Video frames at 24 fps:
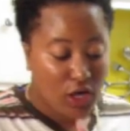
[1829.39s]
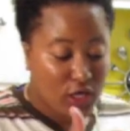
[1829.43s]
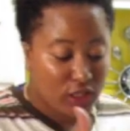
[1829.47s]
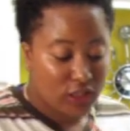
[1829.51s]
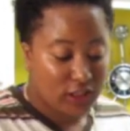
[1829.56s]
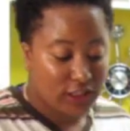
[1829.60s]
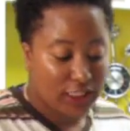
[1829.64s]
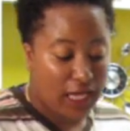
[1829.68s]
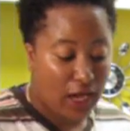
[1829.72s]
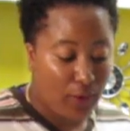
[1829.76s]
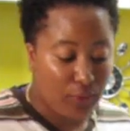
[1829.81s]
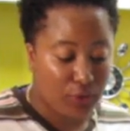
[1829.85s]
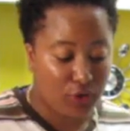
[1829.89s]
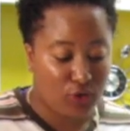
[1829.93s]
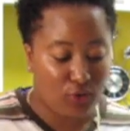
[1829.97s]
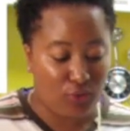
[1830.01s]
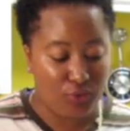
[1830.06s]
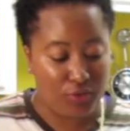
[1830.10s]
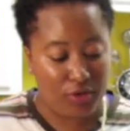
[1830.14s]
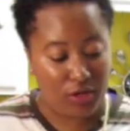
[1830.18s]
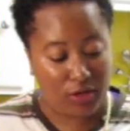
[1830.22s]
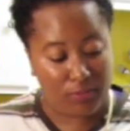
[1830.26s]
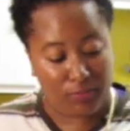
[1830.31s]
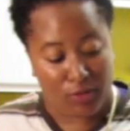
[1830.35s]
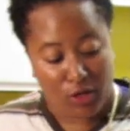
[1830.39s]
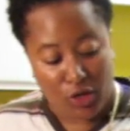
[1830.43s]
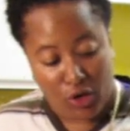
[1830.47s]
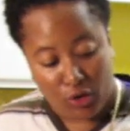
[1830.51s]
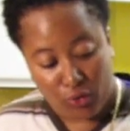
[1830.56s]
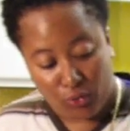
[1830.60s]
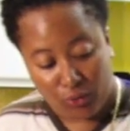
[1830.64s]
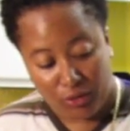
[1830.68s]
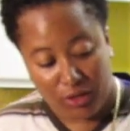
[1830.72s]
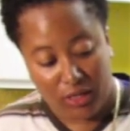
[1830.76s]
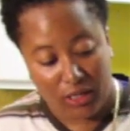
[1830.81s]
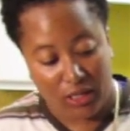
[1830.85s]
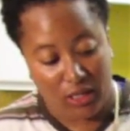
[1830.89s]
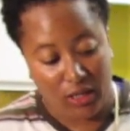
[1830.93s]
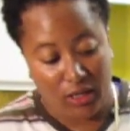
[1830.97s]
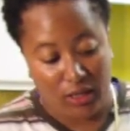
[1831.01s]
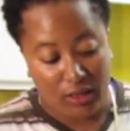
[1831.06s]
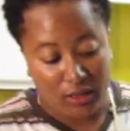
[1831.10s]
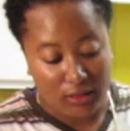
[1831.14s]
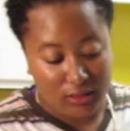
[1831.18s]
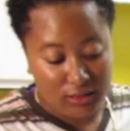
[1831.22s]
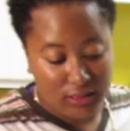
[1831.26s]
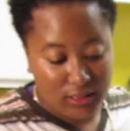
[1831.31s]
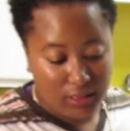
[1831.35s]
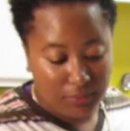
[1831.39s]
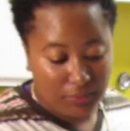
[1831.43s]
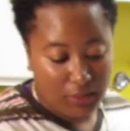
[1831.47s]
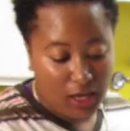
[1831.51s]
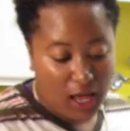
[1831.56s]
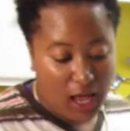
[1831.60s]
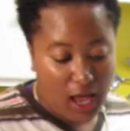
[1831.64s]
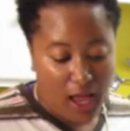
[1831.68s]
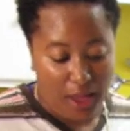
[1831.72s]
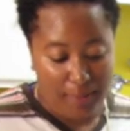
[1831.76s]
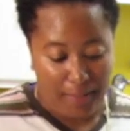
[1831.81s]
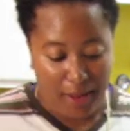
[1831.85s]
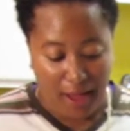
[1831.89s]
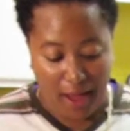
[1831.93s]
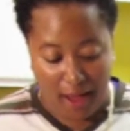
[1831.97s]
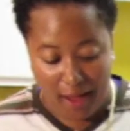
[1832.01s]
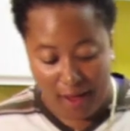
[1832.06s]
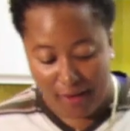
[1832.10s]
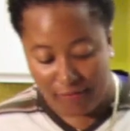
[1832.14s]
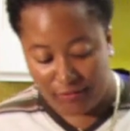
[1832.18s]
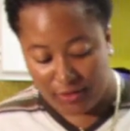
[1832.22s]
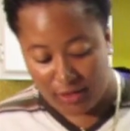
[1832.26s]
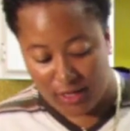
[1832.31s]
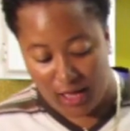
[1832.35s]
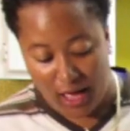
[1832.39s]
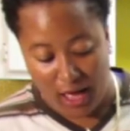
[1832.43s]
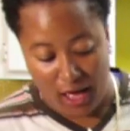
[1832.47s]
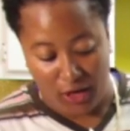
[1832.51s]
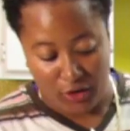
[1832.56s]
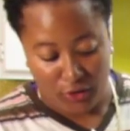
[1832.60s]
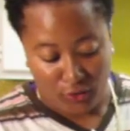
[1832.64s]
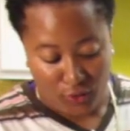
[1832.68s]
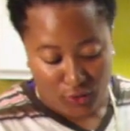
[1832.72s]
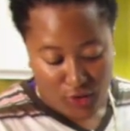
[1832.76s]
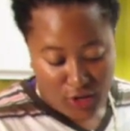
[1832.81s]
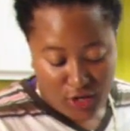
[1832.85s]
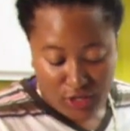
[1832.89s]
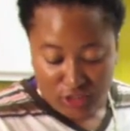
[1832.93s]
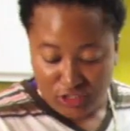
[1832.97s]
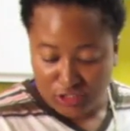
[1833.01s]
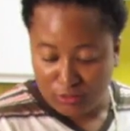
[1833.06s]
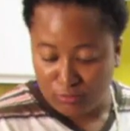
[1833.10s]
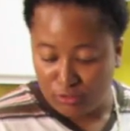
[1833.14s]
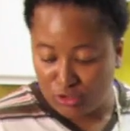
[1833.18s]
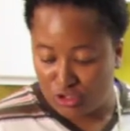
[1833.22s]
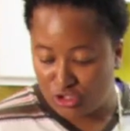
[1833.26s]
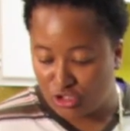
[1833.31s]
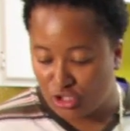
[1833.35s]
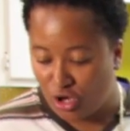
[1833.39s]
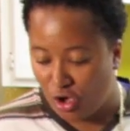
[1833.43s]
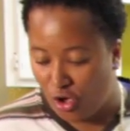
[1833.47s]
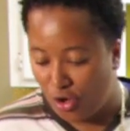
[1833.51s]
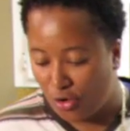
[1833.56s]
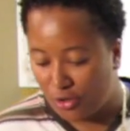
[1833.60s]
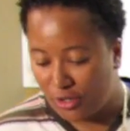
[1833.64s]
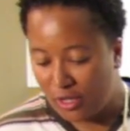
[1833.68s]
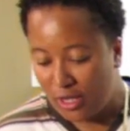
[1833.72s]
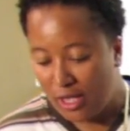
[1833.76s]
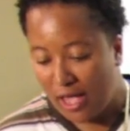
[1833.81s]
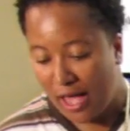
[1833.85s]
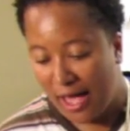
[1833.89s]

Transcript: Sour cream, green onions, some lime, avocado, some salt.